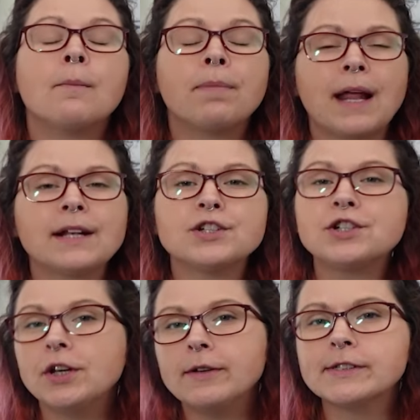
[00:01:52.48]
Plants
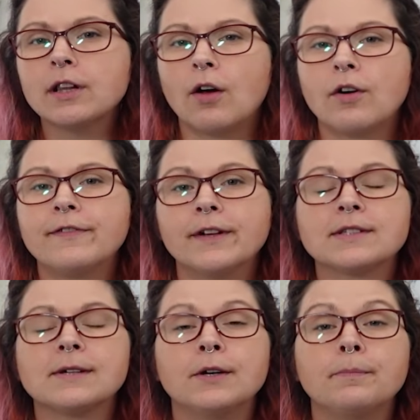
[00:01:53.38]
use chlorophyll
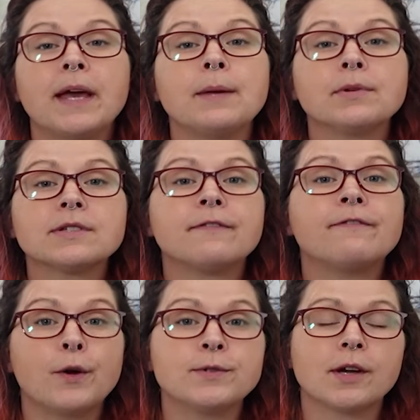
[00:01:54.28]
to be able to
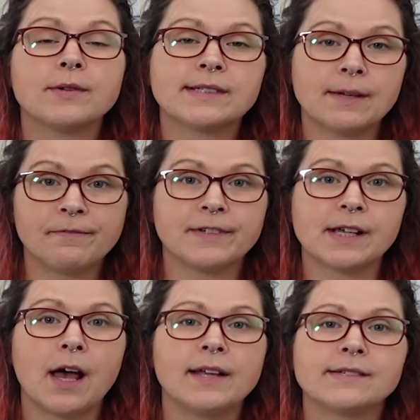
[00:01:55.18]

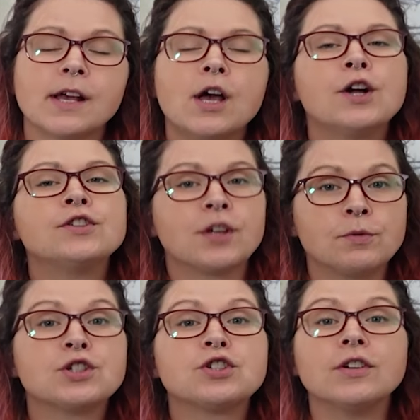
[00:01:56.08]
photosynthesize, so
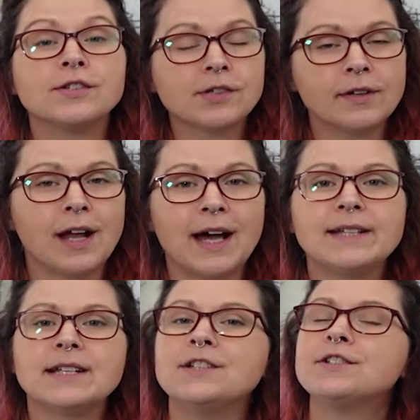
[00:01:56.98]
to turn
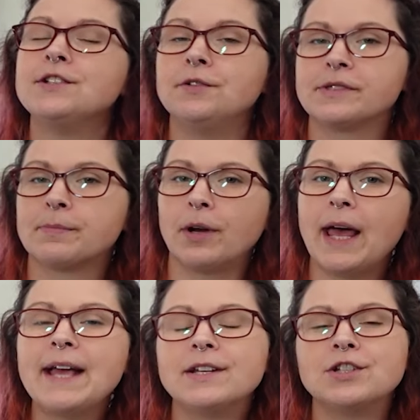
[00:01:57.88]
sunlight into usable
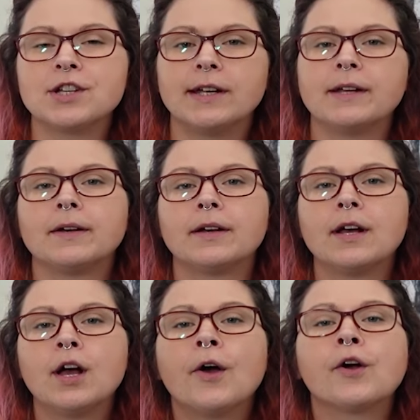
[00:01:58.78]
energy.
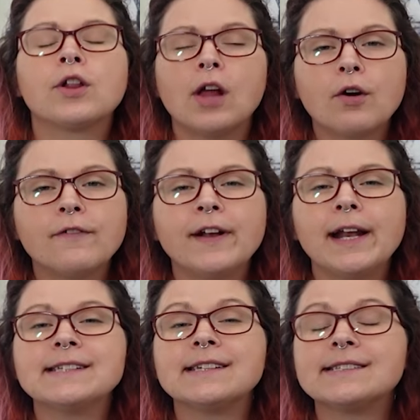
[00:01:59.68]
Chlorophyll
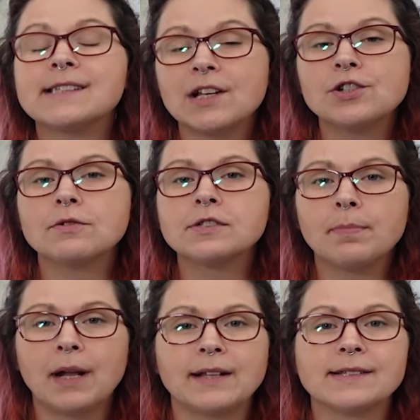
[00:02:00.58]
is essential to
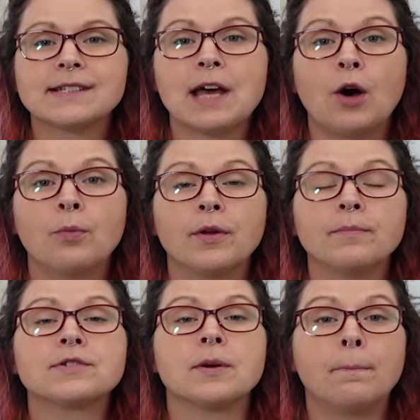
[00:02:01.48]
plants to help
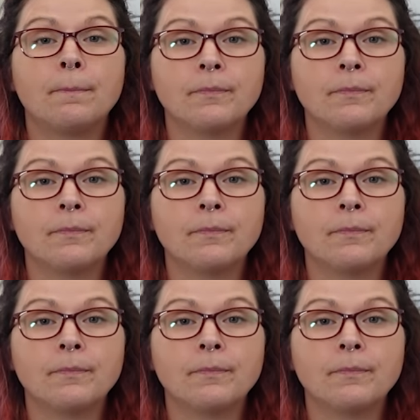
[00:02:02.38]
them to